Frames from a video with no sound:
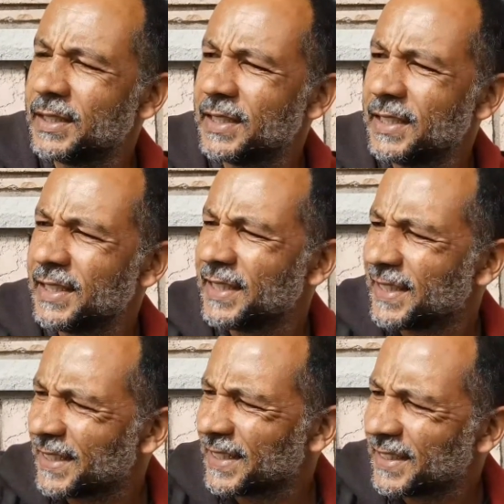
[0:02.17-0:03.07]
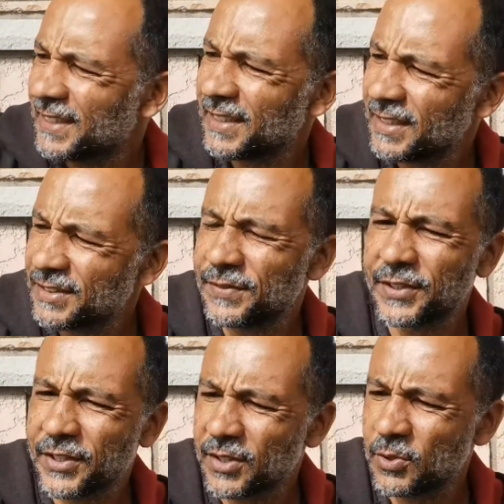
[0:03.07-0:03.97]
Yeah, that's a
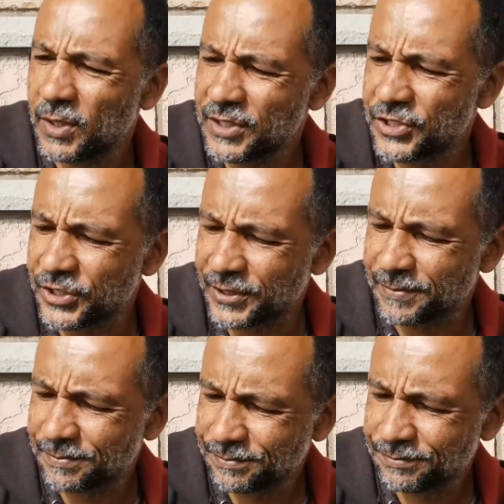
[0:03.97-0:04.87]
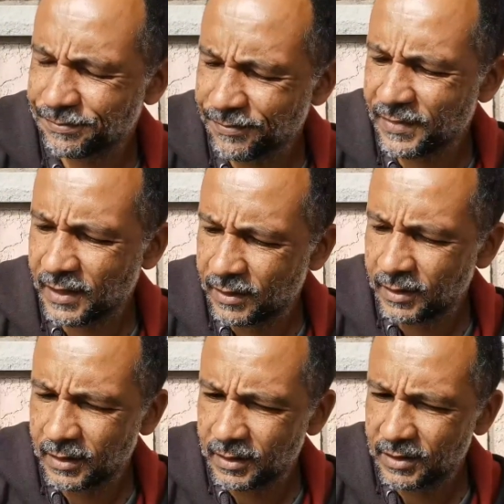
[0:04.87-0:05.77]
very good question.
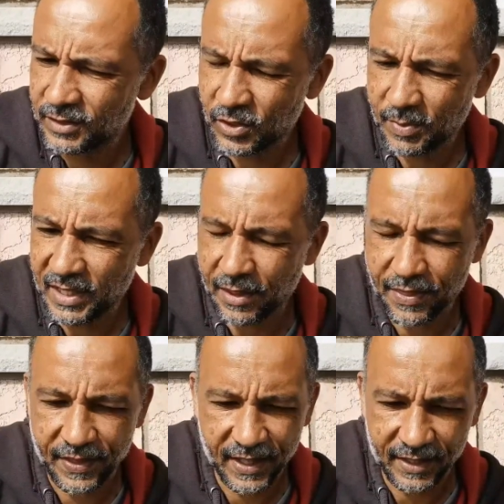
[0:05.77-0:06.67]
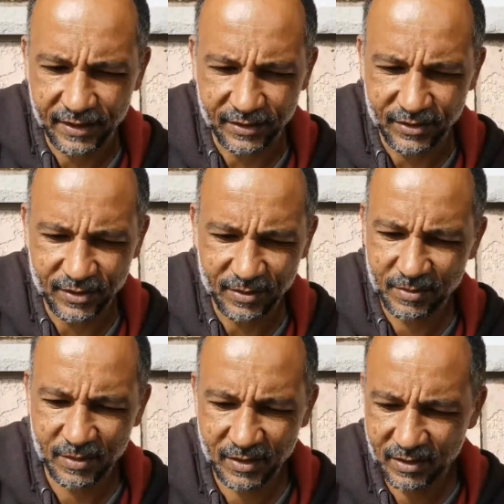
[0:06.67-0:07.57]
So many things.
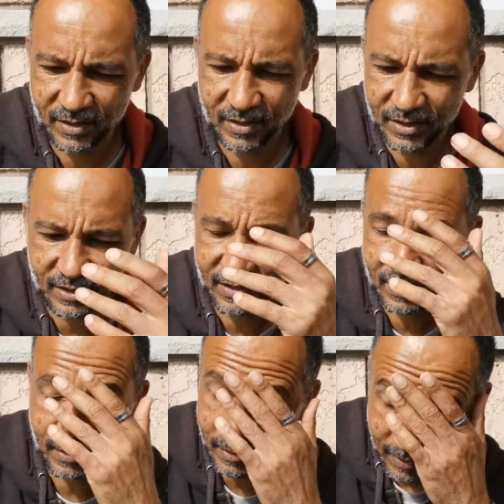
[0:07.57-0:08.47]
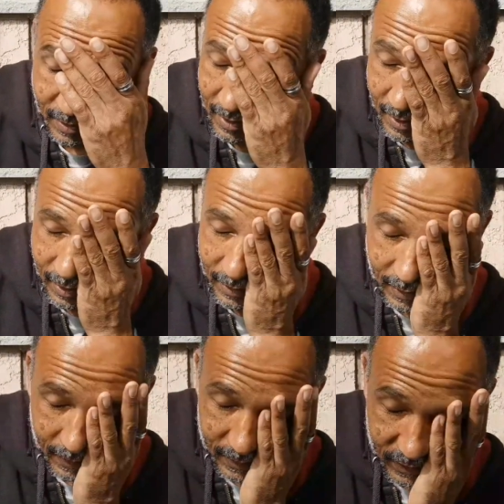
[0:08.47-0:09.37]
It's just
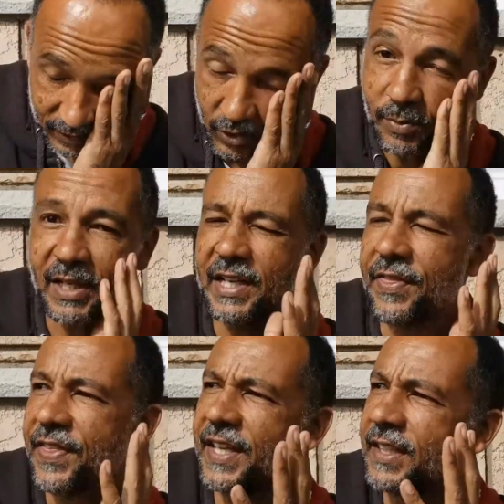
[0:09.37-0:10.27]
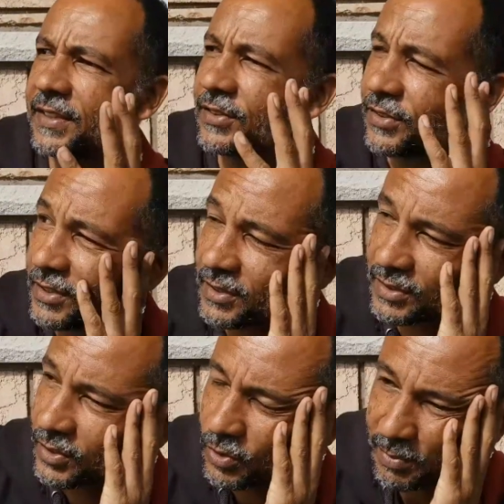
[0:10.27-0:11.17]
so many things,
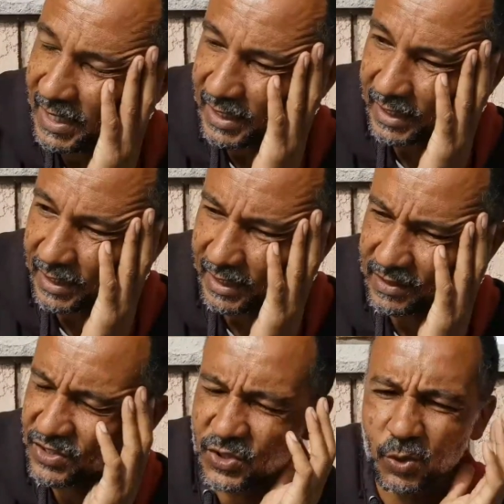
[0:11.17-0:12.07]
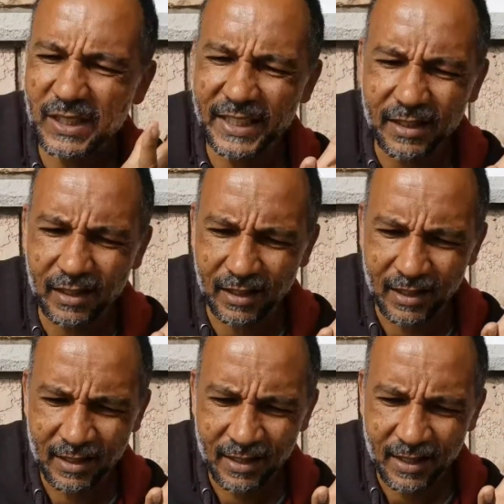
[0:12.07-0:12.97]
so many, and so
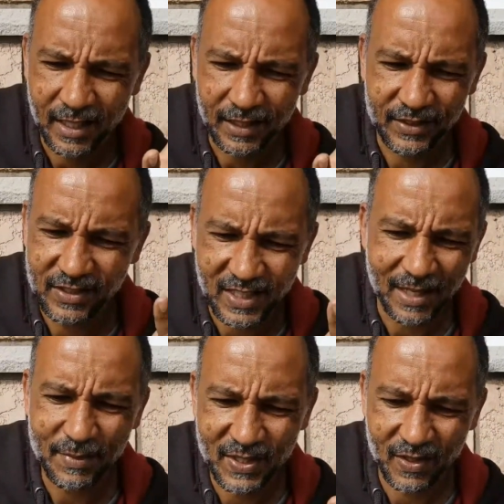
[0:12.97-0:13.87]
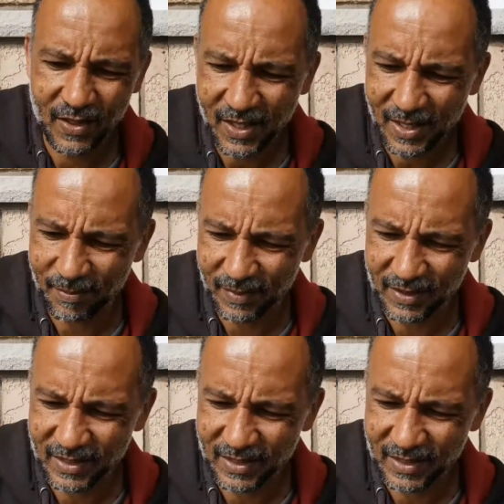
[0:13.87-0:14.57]
little at the same time.